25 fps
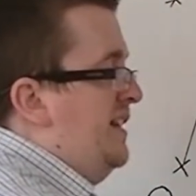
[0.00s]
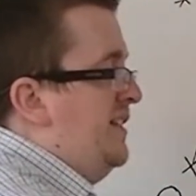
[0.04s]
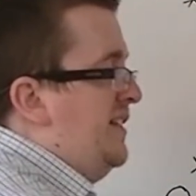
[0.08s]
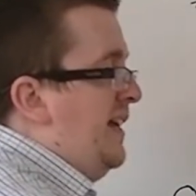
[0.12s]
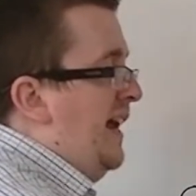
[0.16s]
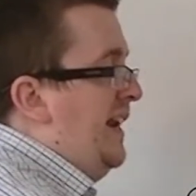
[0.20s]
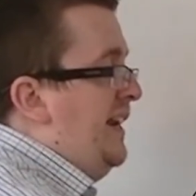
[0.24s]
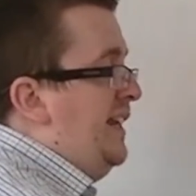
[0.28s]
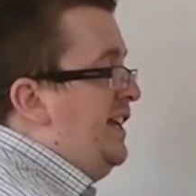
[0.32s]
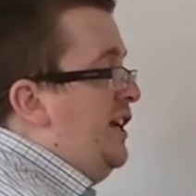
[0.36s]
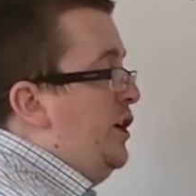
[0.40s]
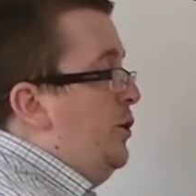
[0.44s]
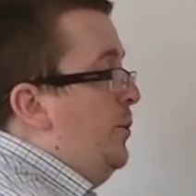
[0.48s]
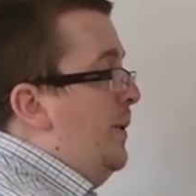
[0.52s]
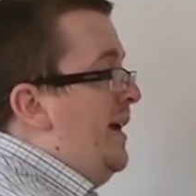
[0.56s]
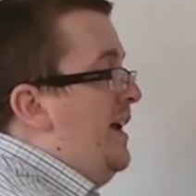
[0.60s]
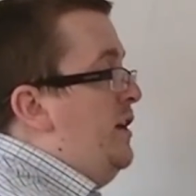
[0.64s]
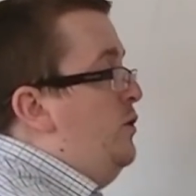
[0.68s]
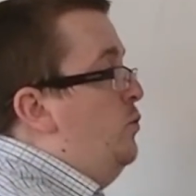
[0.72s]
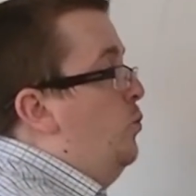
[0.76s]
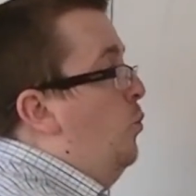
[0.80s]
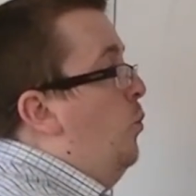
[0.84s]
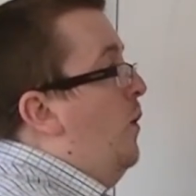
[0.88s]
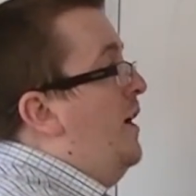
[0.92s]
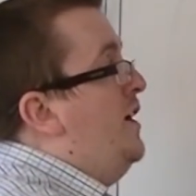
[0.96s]
telling you
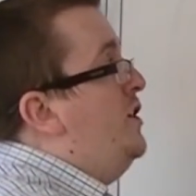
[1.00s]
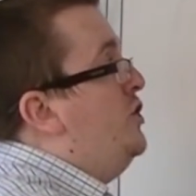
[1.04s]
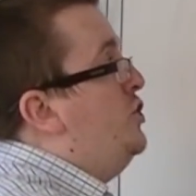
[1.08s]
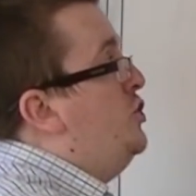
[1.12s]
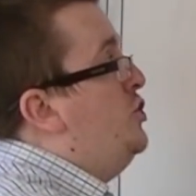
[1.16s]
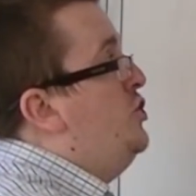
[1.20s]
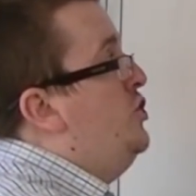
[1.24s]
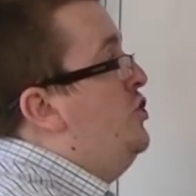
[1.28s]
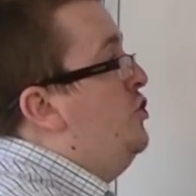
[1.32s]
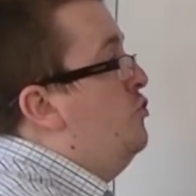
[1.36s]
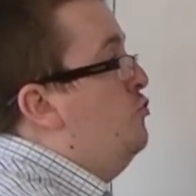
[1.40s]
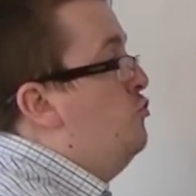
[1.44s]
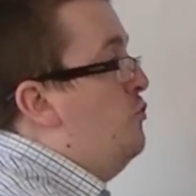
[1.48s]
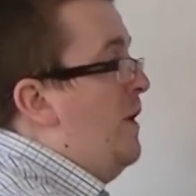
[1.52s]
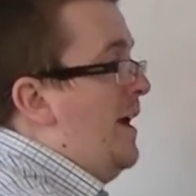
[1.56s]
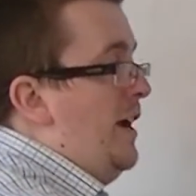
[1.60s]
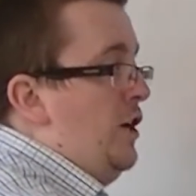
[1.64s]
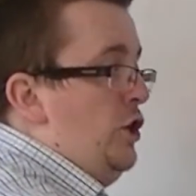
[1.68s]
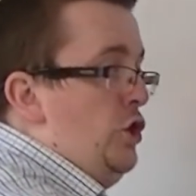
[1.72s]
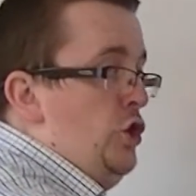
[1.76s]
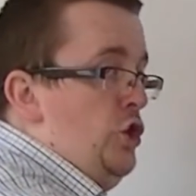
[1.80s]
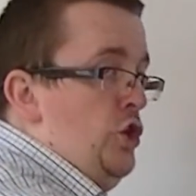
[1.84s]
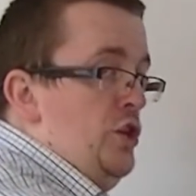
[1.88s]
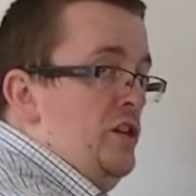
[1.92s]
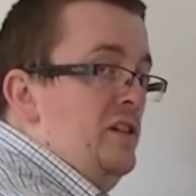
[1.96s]
in which
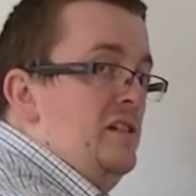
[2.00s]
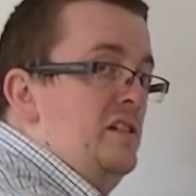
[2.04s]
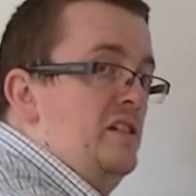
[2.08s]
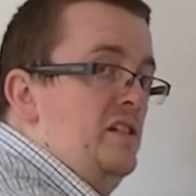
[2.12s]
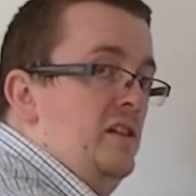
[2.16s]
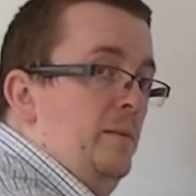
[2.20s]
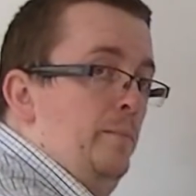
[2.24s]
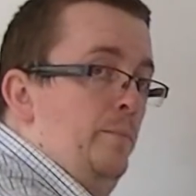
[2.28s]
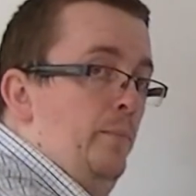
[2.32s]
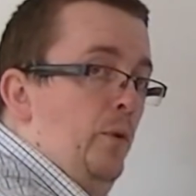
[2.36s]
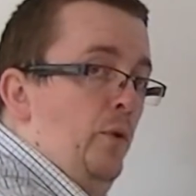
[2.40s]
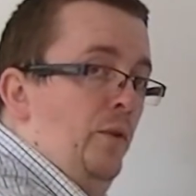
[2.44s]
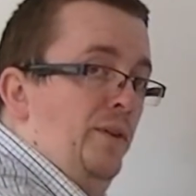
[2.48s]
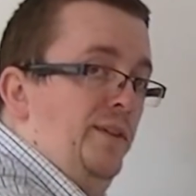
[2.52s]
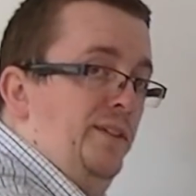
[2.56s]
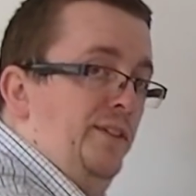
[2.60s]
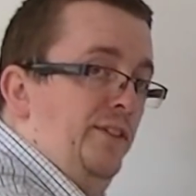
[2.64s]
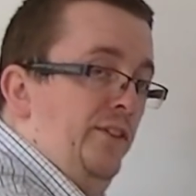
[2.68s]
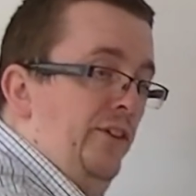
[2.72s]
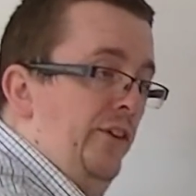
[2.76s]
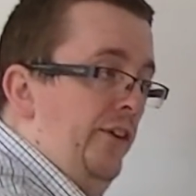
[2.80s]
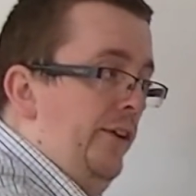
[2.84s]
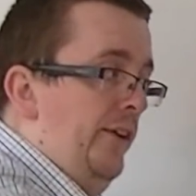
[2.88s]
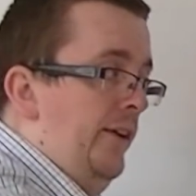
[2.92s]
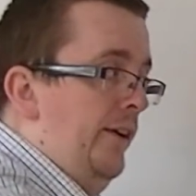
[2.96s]
direction to
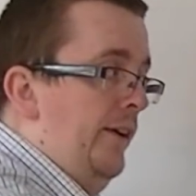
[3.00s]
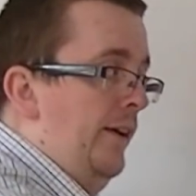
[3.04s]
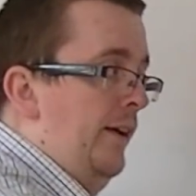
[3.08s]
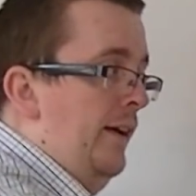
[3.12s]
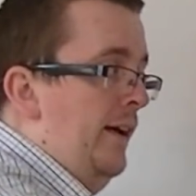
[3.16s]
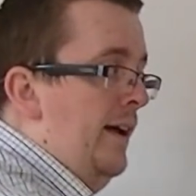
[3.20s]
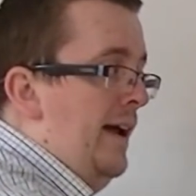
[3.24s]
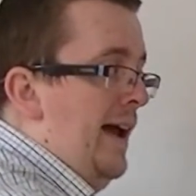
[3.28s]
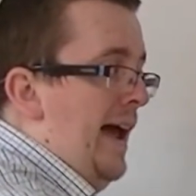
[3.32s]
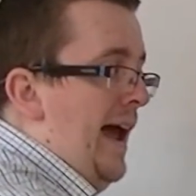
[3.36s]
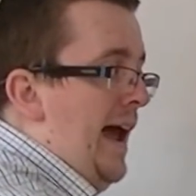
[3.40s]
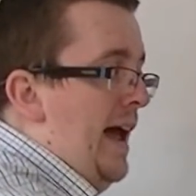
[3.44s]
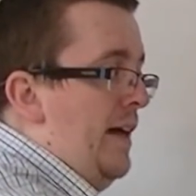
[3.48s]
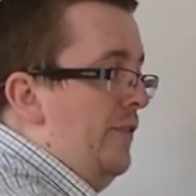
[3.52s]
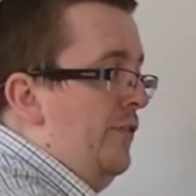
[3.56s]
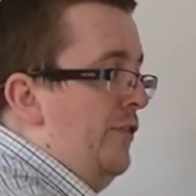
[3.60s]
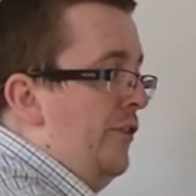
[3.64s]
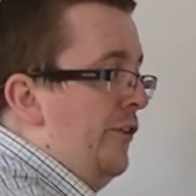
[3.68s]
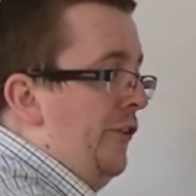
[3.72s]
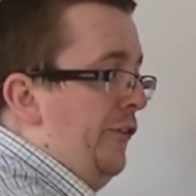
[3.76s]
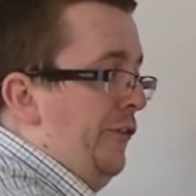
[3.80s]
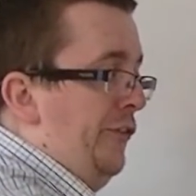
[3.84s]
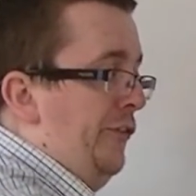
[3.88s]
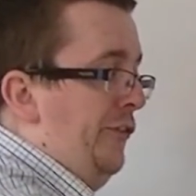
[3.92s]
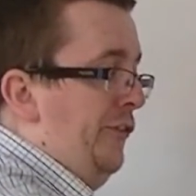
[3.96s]
point, and
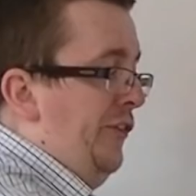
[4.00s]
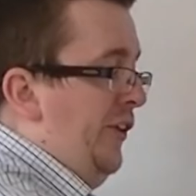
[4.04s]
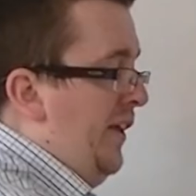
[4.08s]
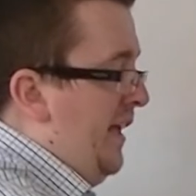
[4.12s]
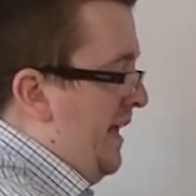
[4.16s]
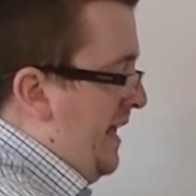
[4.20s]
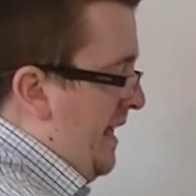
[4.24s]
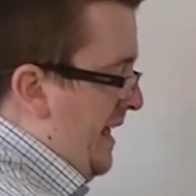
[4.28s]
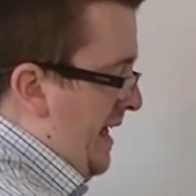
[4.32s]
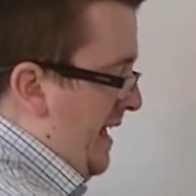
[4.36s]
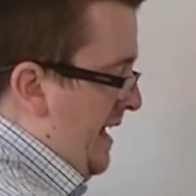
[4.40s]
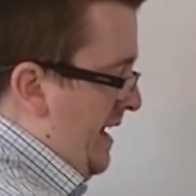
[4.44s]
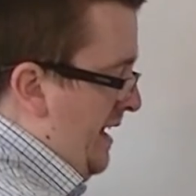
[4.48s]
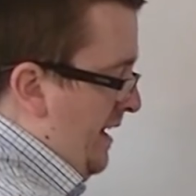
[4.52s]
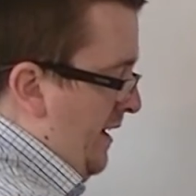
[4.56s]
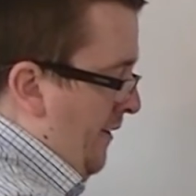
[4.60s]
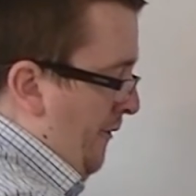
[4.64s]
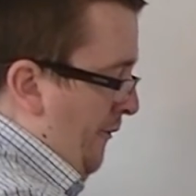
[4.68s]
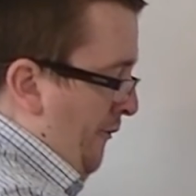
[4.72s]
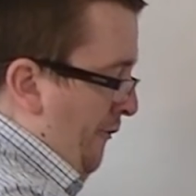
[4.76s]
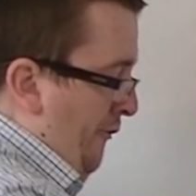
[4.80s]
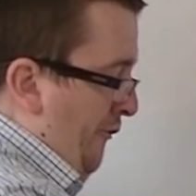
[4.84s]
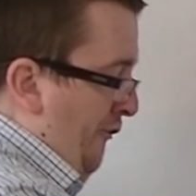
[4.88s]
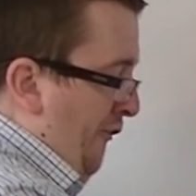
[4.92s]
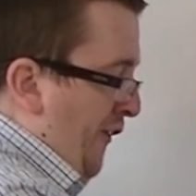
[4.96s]
the C
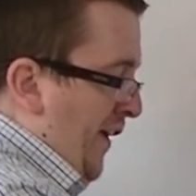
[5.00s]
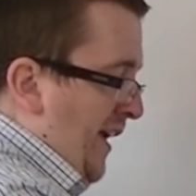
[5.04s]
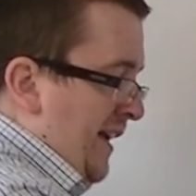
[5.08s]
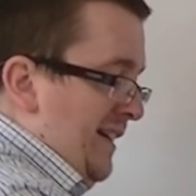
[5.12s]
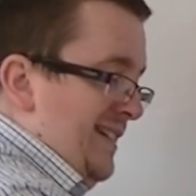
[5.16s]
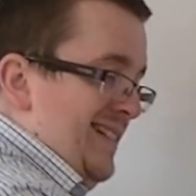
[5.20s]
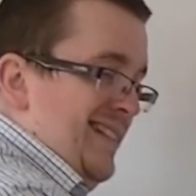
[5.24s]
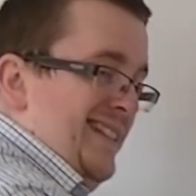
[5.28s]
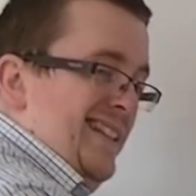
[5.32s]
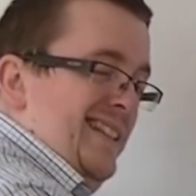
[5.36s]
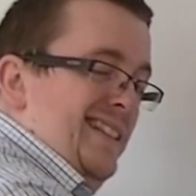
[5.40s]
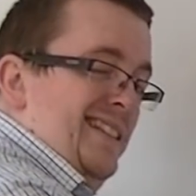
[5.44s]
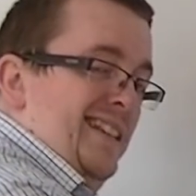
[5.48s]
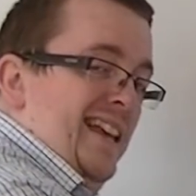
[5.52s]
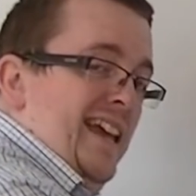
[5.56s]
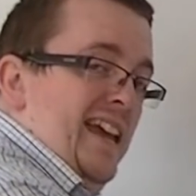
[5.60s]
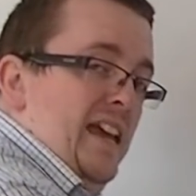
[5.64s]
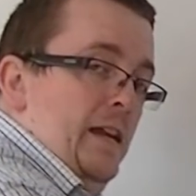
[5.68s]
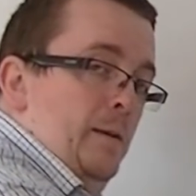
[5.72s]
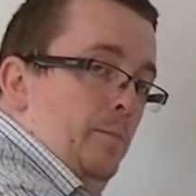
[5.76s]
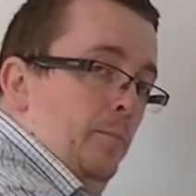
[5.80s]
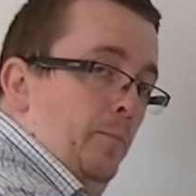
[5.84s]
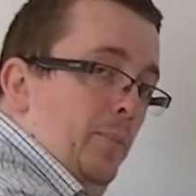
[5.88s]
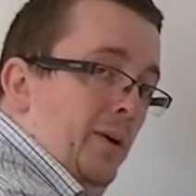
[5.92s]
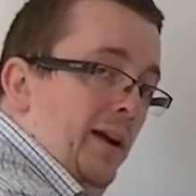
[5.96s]
fixes it
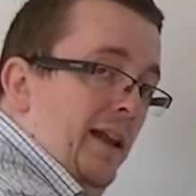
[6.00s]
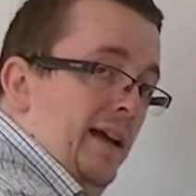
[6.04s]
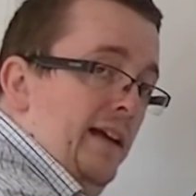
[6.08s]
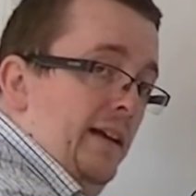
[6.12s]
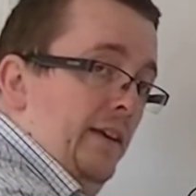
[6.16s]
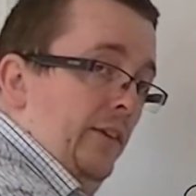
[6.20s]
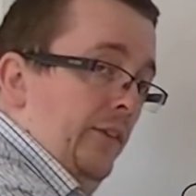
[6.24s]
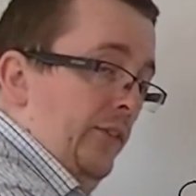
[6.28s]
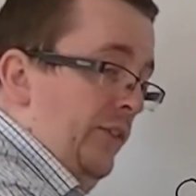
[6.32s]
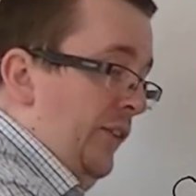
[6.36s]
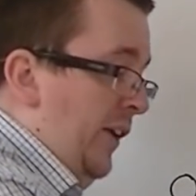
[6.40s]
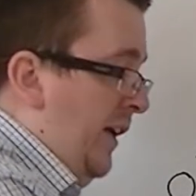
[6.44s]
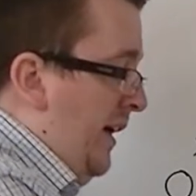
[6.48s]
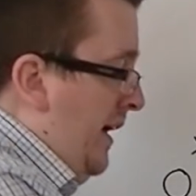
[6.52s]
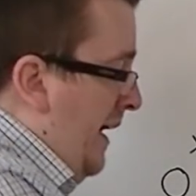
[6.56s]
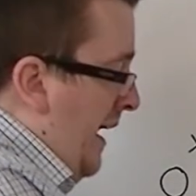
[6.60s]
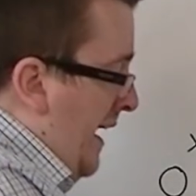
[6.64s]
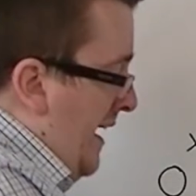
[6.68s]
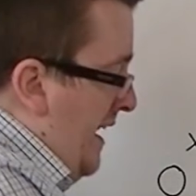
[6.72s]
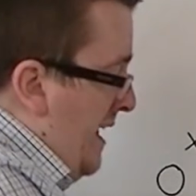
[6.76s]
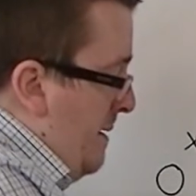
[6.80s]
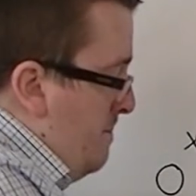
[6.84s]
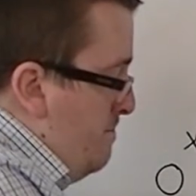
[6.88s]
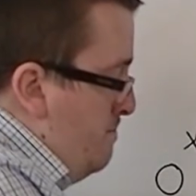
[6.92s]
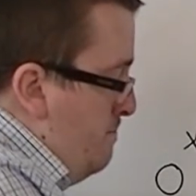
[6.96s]
in place,
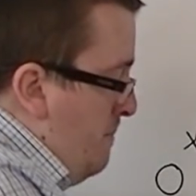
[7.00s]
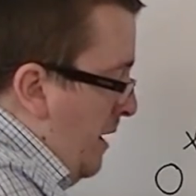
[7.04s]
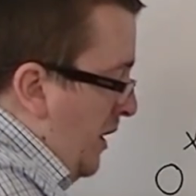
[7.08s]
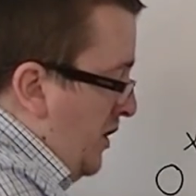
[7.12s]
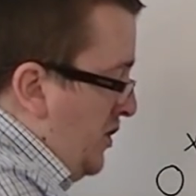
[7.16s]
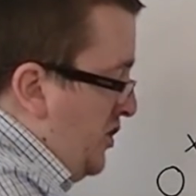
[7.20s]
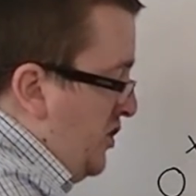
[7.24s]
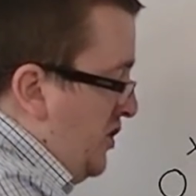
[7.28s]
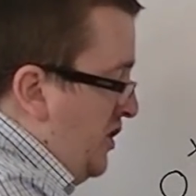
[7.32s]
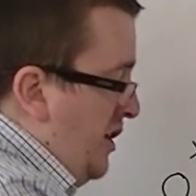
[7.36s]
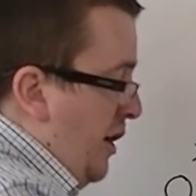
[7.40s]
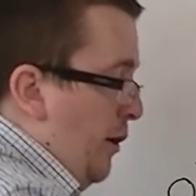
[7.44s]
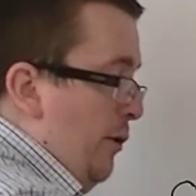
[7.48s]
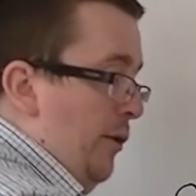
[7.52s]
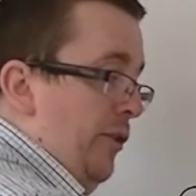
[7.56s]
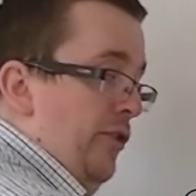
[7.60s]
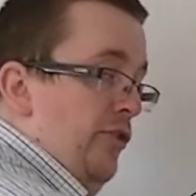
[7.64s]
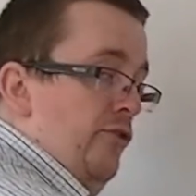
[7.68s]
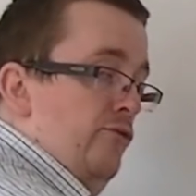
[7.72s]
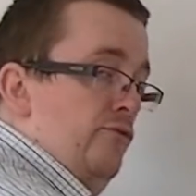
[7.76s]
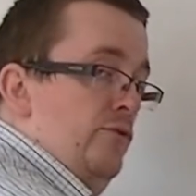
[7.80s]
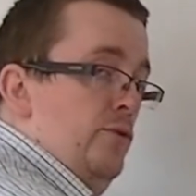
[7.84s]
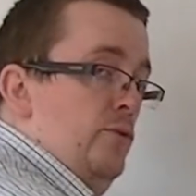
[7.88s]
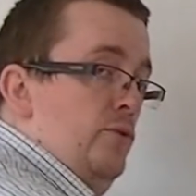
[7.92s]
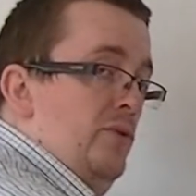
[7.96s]
and it must go
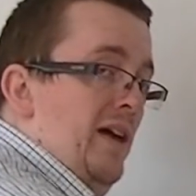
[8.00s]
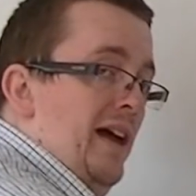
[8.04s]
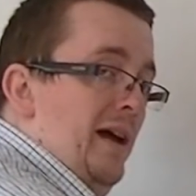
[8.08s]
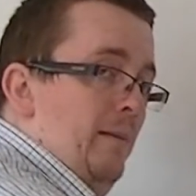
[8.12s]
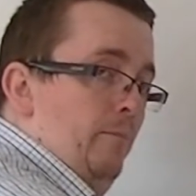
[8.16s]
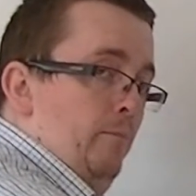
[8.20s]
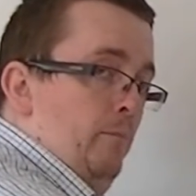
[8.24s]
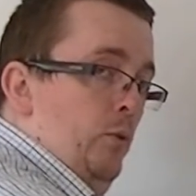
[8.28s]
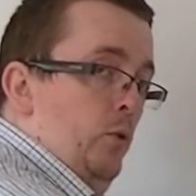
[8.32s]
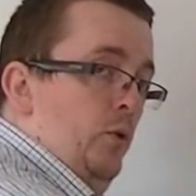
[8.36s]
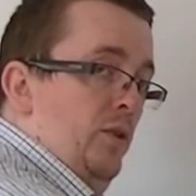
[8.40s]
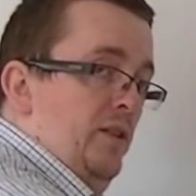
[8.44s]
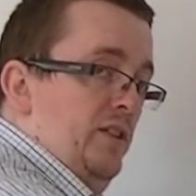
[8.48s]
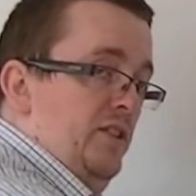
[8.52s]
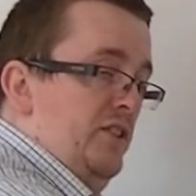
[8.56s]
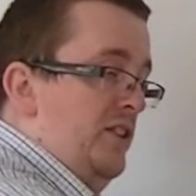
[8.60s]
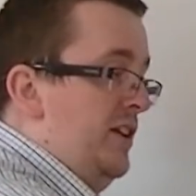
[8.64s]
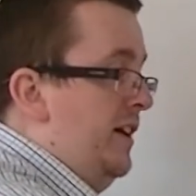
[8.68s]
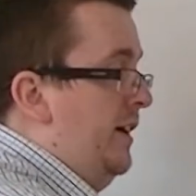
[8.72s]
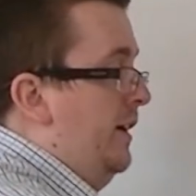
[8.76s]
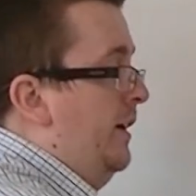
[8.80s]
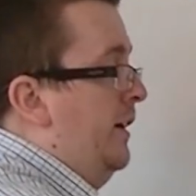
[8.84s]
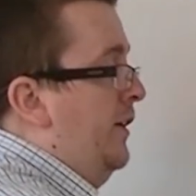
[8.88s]
through that point.